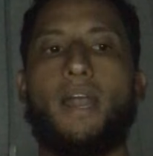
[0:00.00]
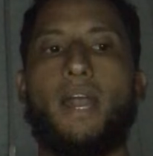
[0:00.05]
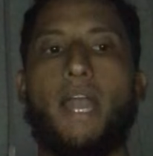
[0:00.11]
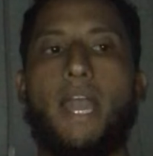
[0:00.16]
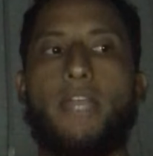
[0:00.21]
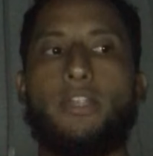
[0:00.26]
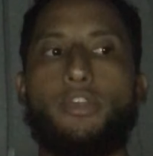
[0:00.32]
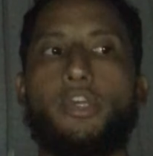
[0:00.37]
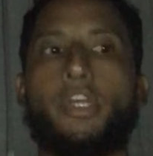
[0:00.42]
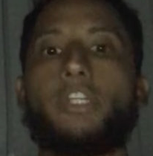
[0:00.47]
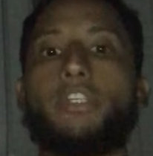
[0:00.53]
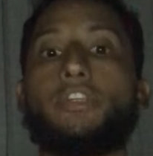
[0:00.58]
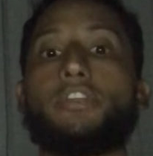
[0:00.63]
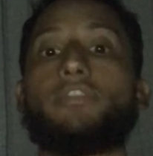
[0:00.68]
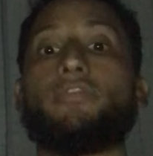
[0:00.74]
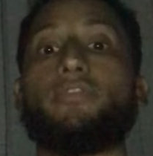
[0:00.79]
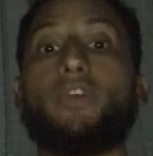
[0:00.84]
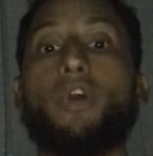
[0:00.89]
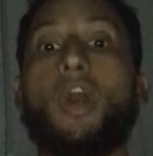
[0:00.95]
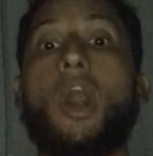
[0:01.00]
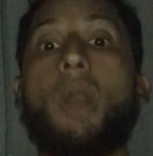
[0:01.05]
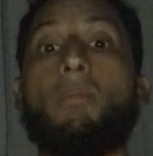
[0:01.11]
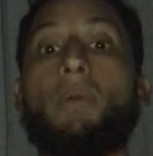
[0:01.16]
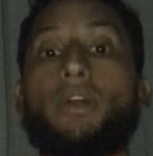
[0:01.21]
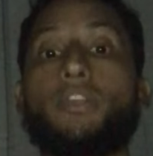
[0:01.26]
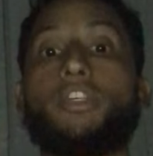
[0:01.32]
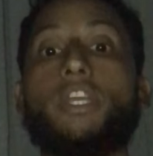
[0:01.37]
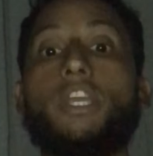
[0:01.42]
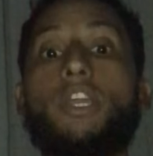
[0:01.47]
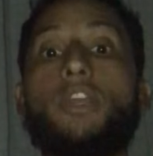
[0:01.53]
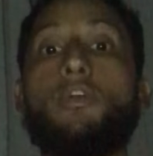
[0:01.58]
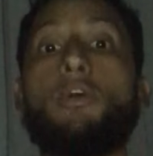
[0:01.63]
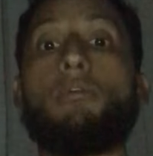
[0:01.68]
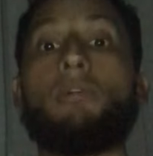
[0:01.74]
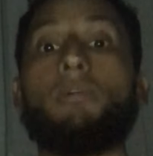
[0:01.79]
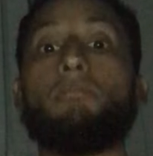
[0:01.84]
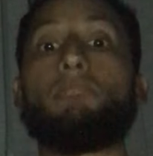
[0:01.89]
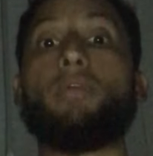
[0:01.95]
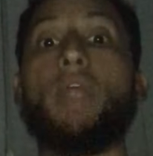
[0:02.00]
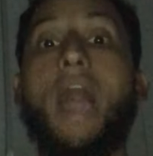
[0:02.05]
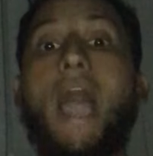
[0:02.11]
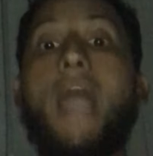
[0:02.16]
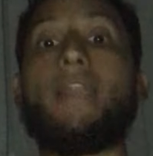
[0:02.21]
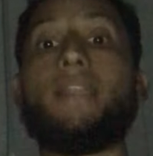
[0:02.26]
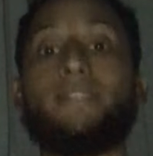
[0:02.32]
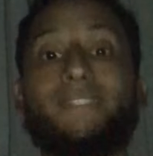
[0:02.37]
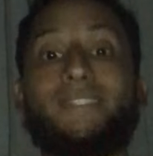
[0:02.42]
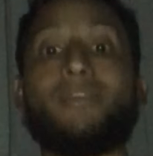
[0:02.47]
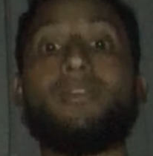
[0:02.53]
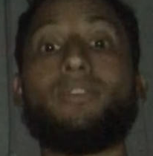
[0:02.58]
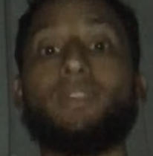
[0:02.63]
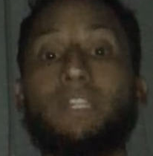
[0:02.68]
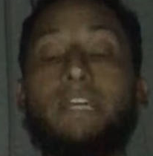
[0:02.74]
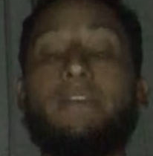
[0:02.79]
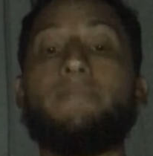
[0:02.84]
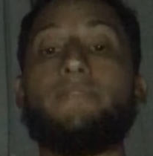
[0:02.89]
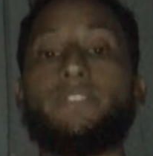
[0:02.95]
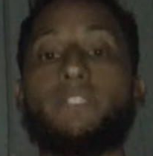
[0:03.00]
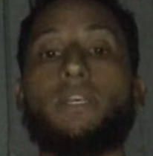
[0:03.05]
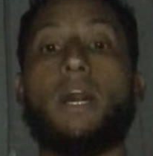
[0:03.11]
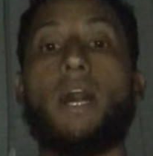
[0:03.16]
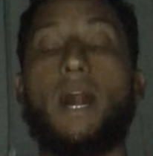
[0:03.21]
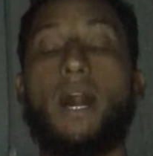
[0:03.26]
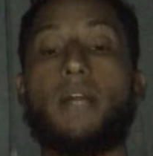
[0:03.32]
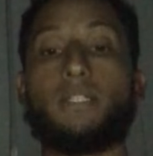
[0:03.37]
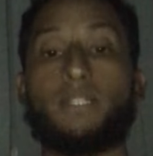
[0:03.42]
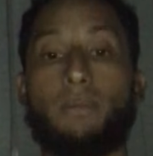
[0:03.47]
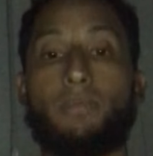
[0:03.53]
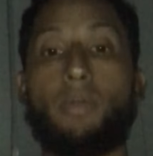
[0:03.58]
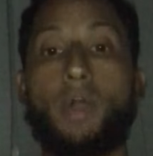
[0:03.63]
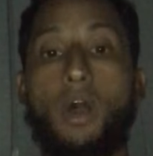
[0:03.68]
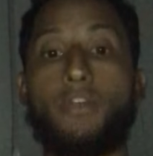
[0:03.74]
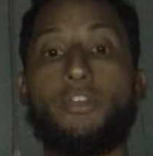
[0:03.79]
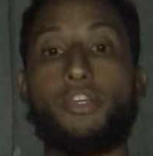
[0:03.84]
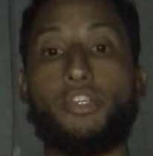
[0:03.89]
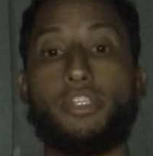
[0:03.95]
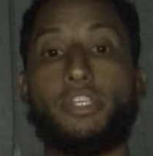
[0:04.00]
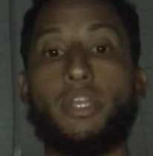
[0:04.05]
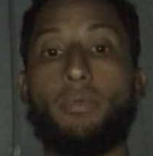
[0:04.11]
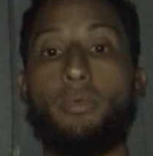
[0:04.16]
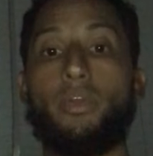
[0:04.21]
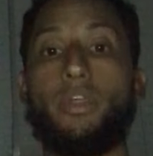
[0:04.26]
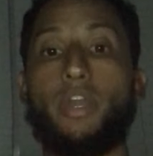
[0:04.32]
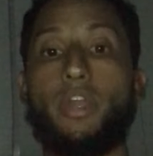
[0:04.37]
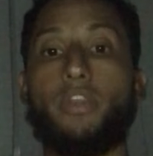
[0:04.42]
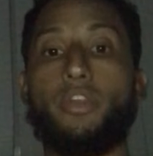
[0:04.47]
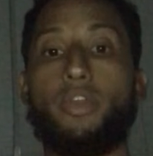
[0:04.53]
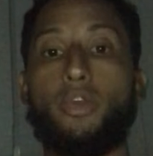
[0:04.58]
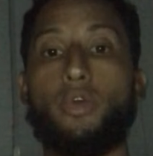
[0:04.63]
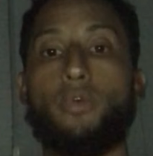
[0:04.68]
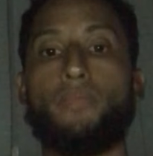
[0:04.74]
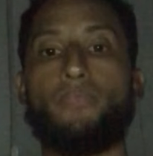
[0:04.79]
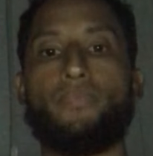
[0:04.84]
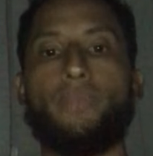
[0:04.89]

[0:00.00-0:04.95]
and you can just feel how much ego and pride still lives uh, subconsciously within you.